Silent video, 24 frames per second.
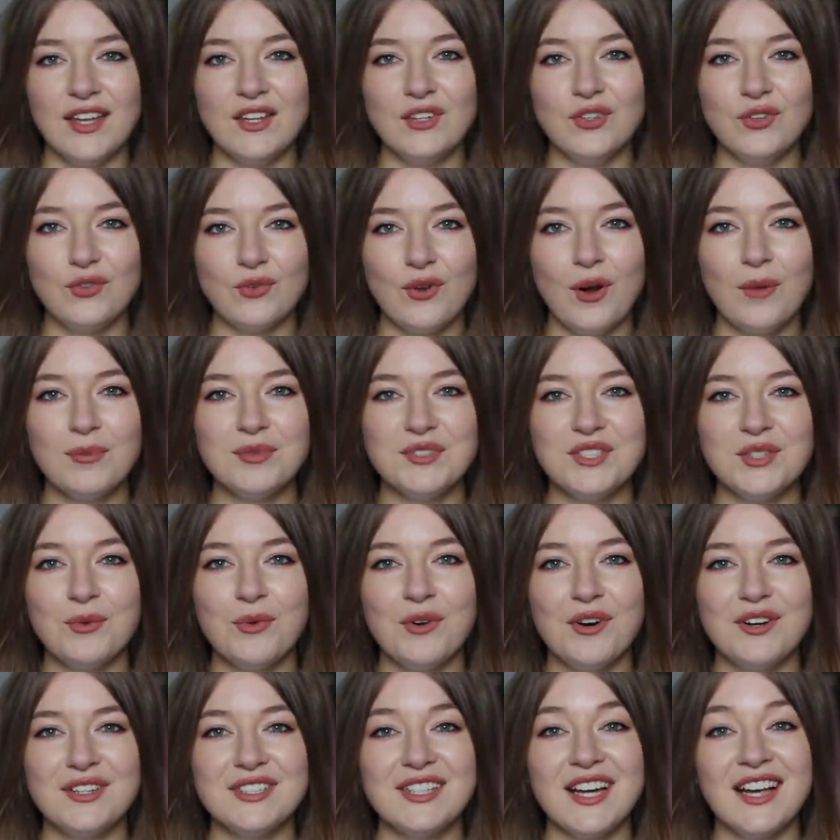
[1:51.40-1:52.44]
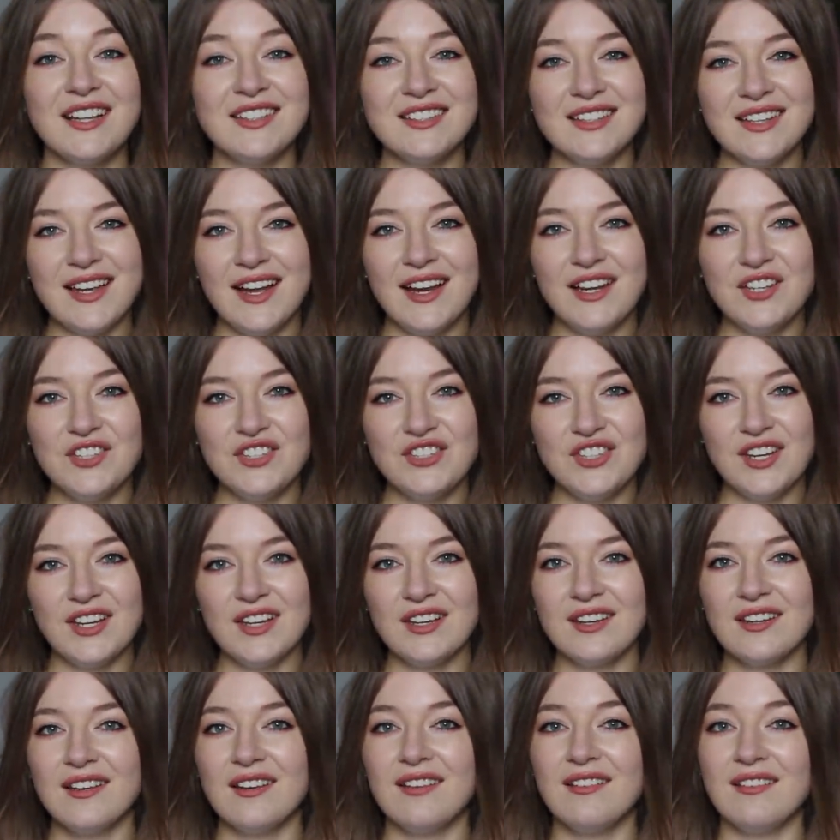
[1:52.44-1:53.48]
In Europe, the word
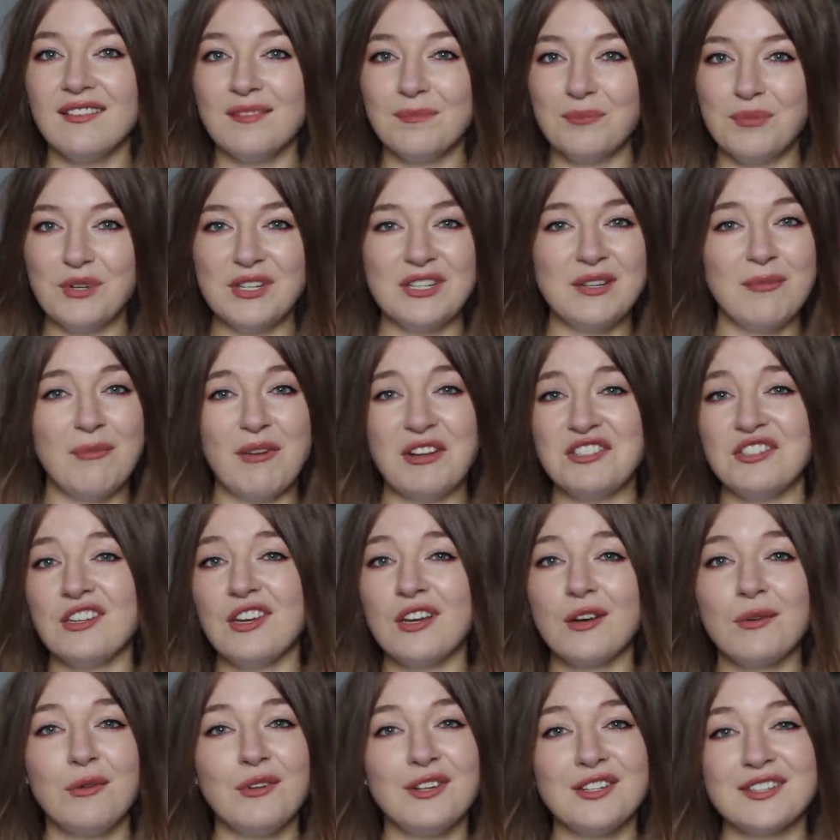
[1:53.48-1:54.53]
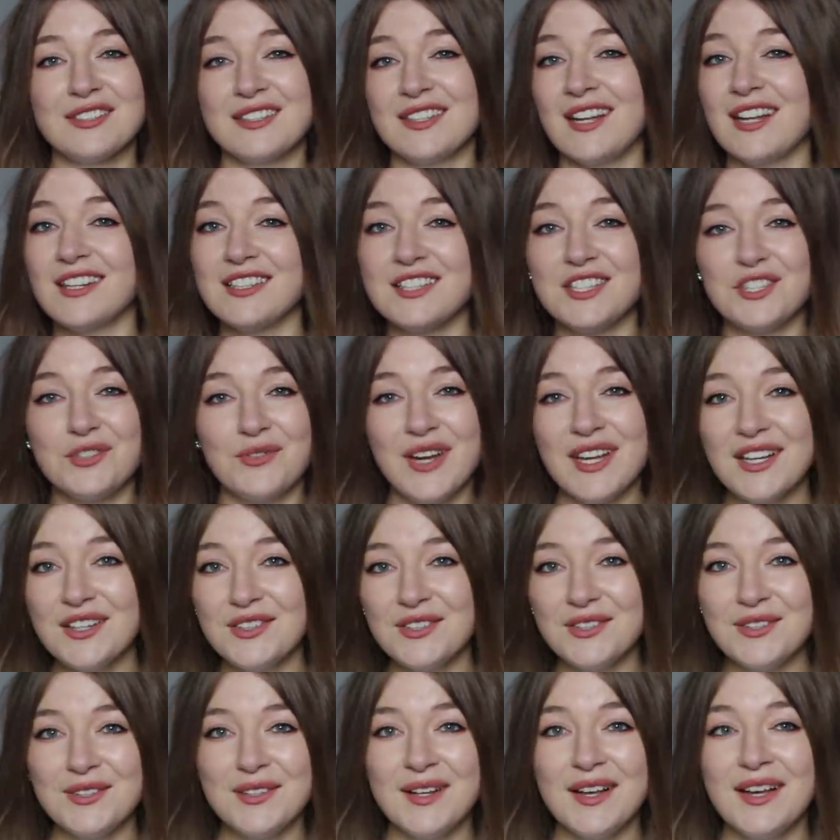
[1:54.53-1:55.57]
anti-aging pretty much equals
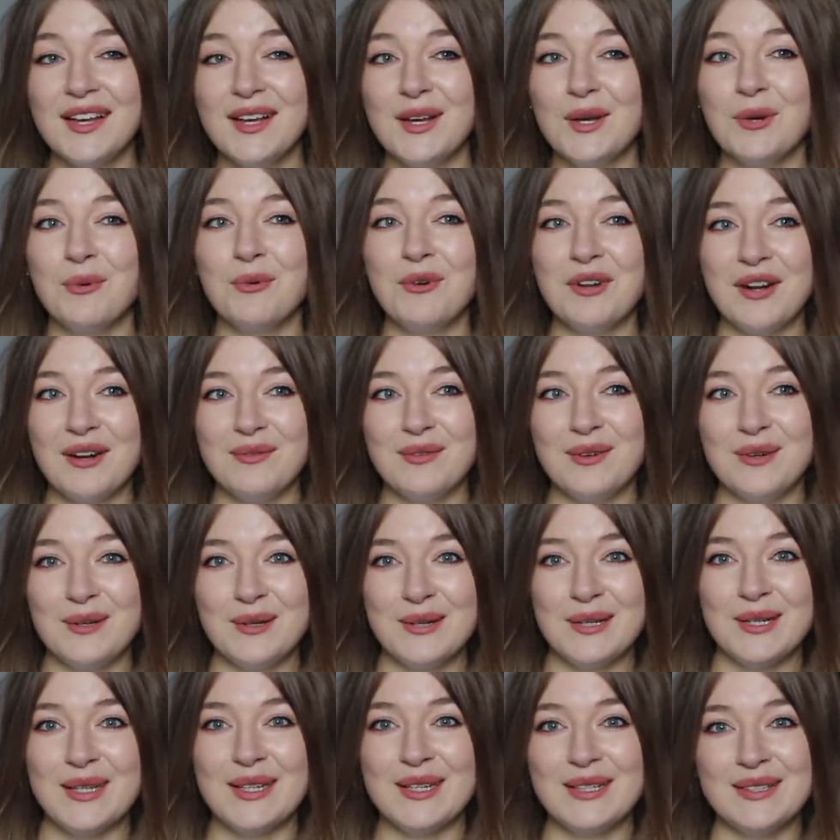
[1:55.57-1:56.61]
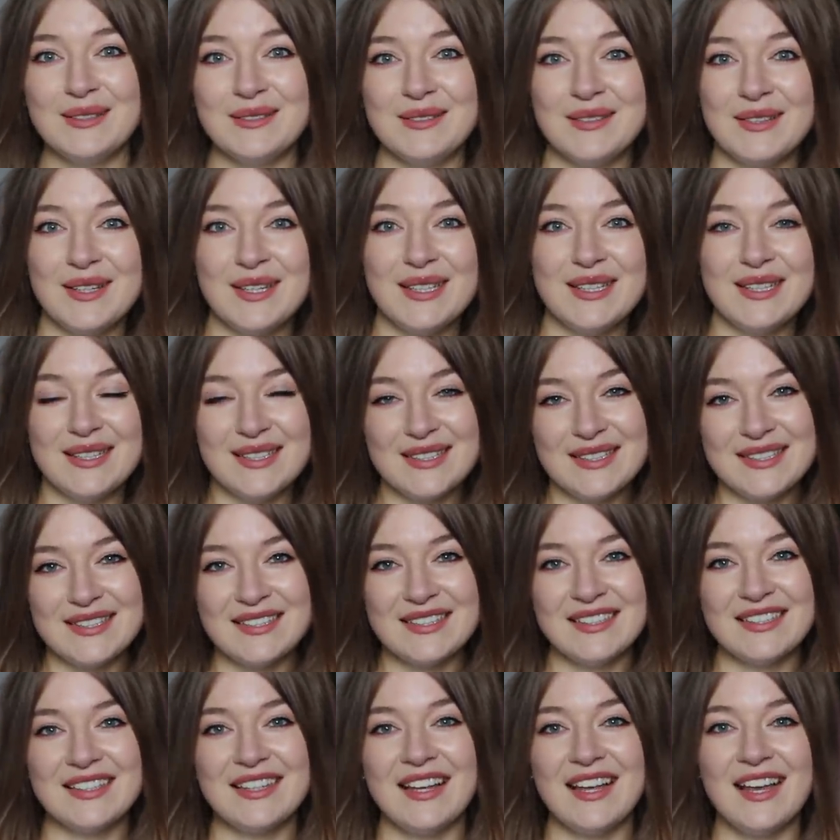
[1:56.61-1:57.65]
anti-wrinkle. Whatever it is
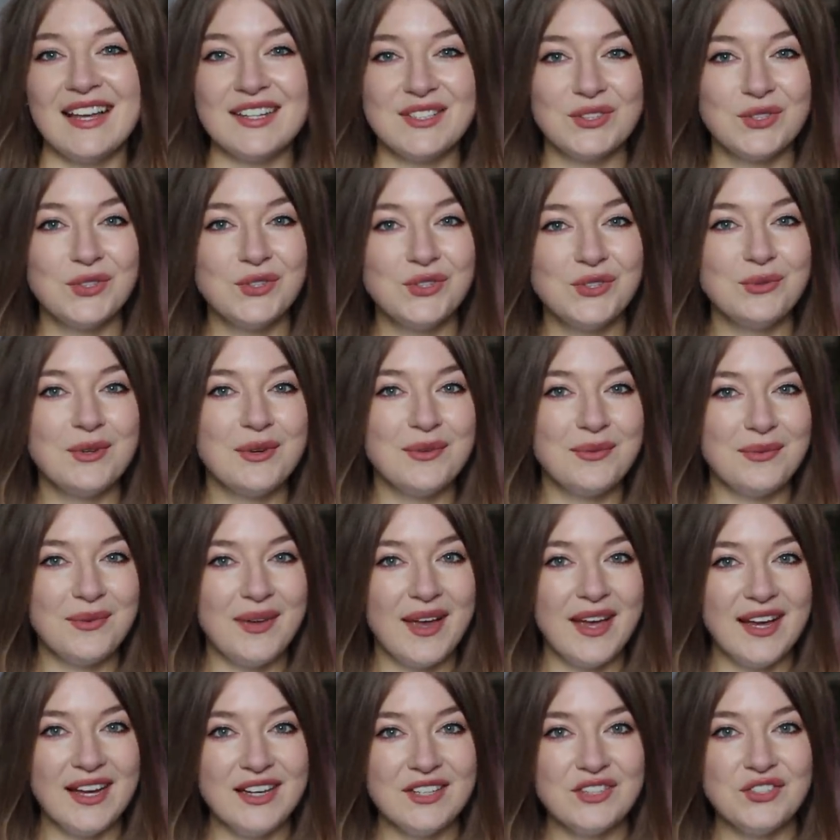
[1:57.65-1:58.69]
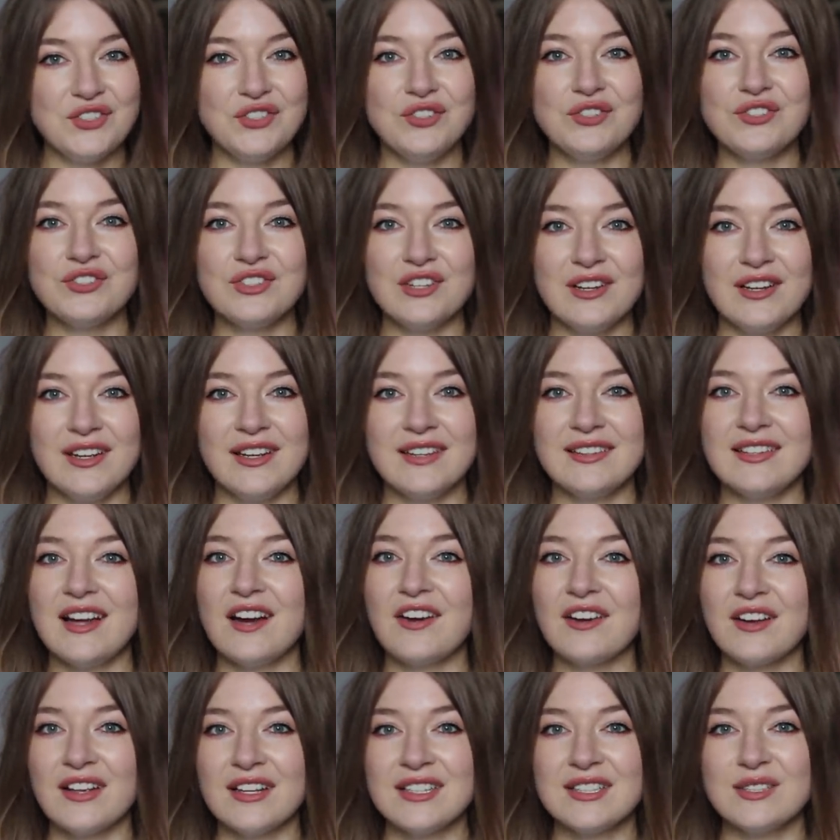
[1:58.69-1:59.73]
that has to do with age usually
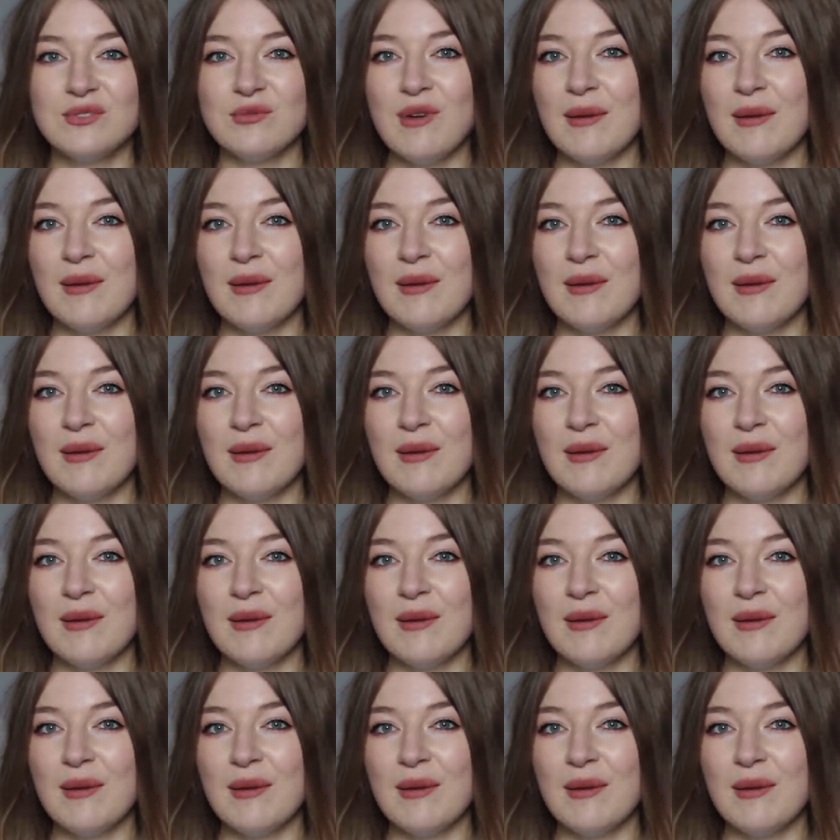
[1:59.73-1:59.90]
targets